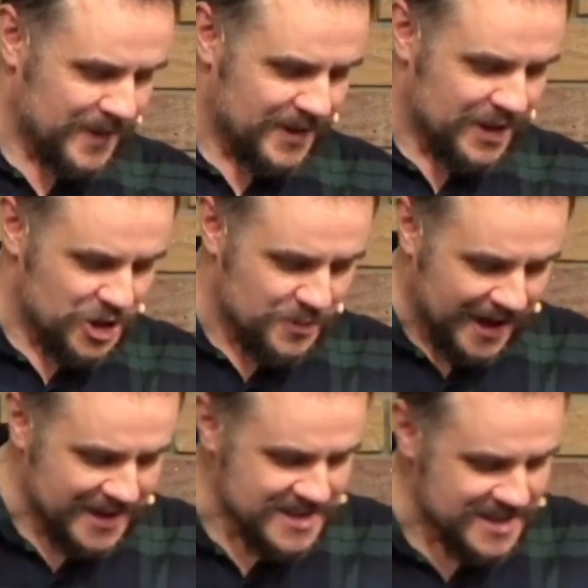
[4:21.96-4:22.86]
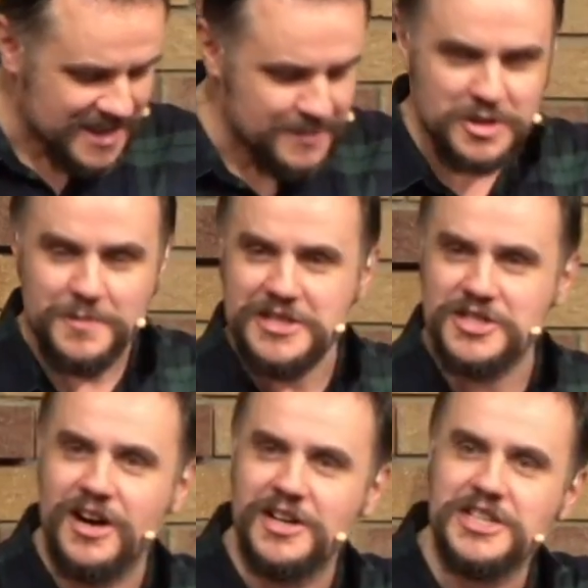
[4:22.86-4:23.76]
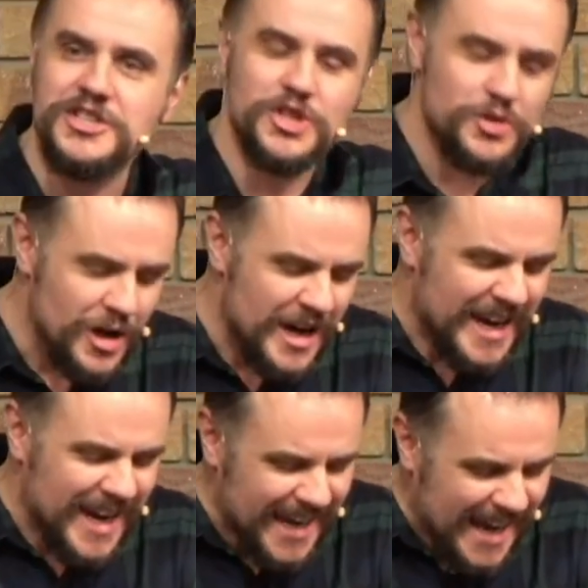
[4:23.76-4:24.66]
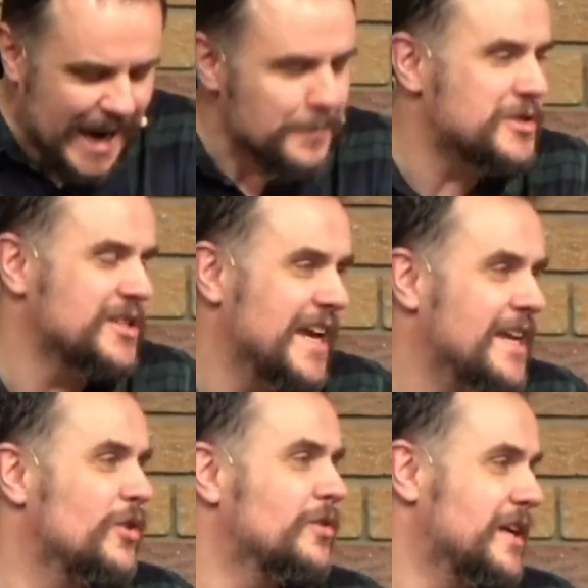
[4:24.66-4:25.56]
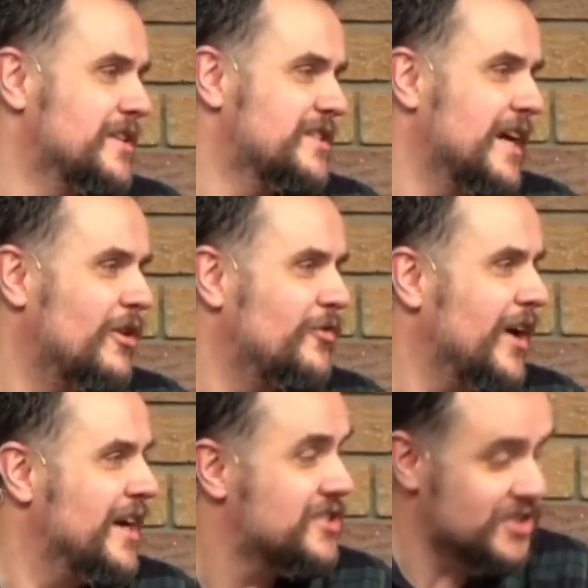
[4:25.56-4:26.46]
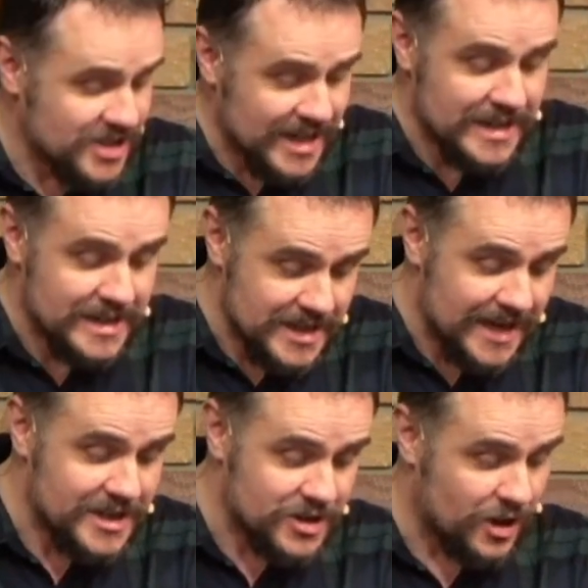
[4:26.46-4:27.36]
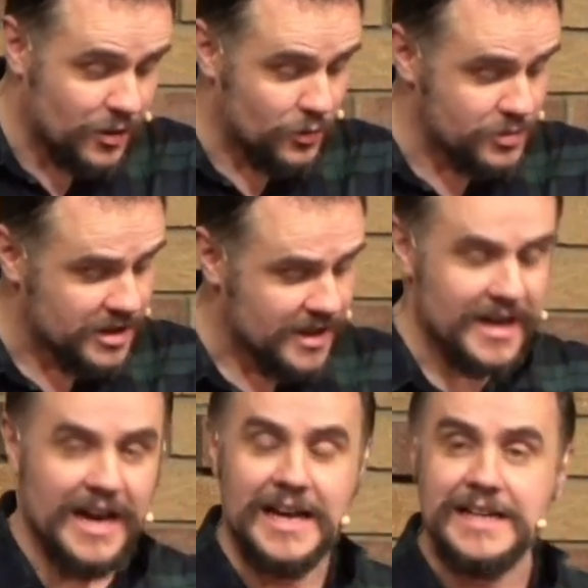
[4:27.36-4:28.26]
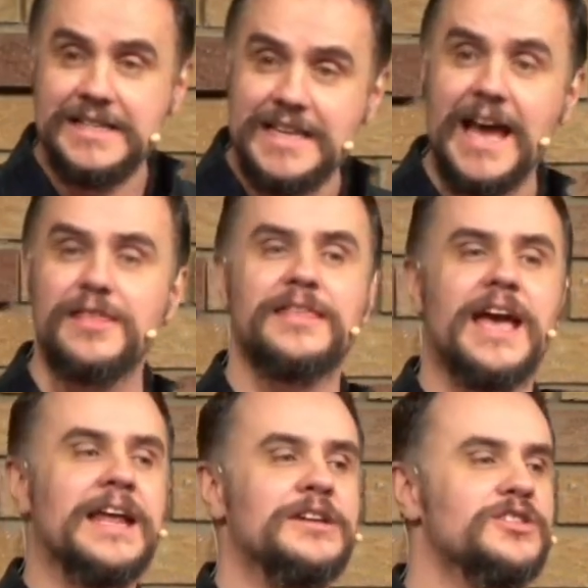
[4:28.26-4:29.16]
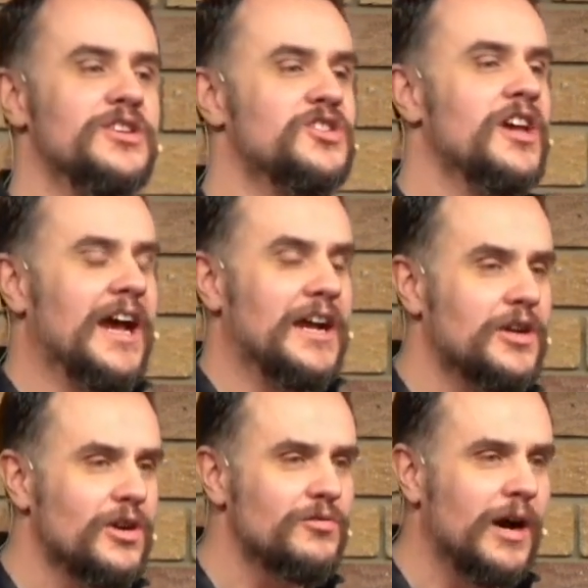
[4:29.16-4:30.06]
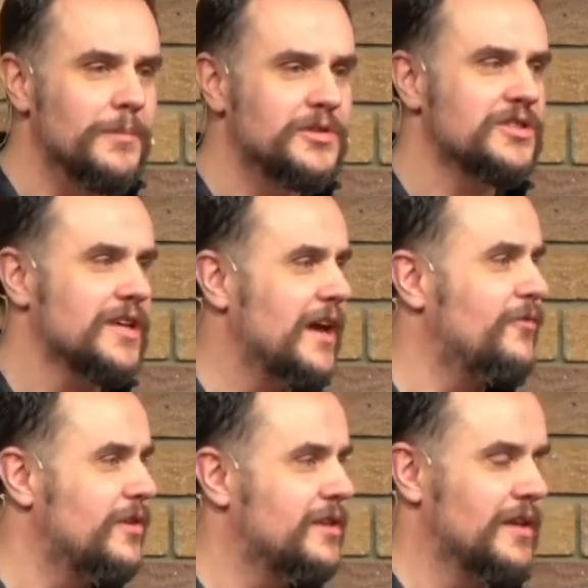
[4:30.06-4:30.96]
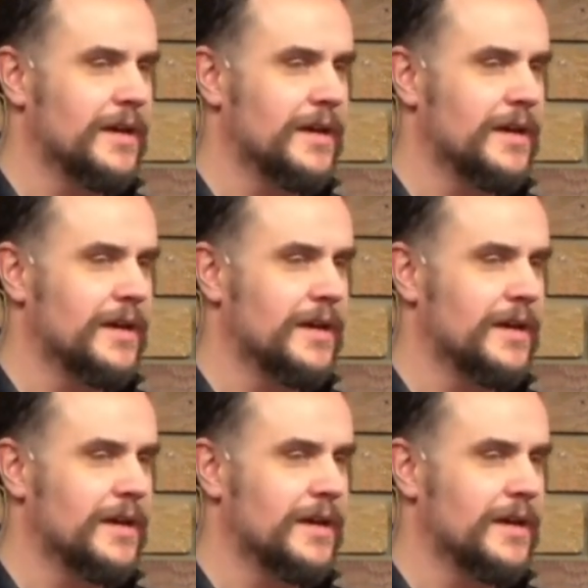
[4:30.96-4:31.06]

Humanity seems to be starting to collapse in on itself as sin takes hold and death enters and corrupts everything.